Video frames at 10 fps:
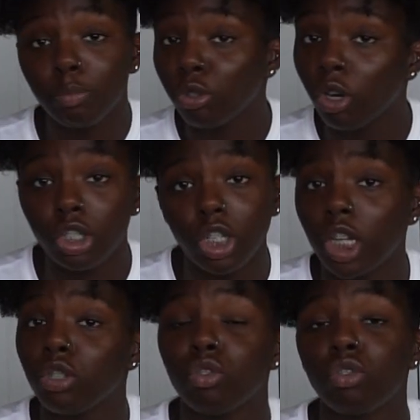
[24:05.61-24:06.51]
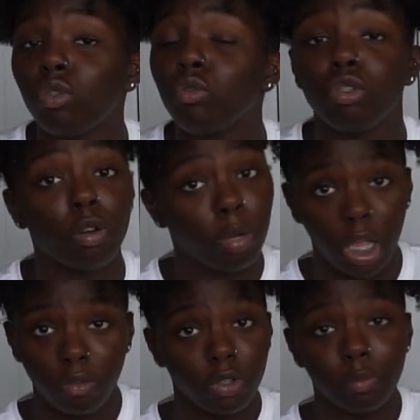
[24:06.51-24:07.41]
education too. You're paying
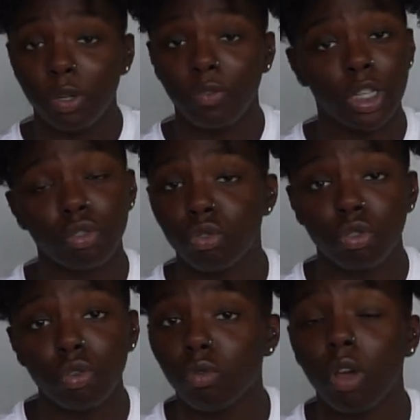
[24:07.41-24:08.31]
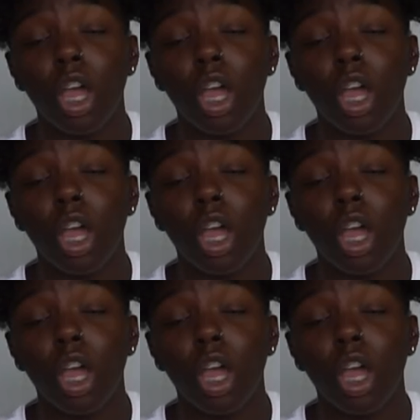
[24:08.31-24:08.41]
for the professor too.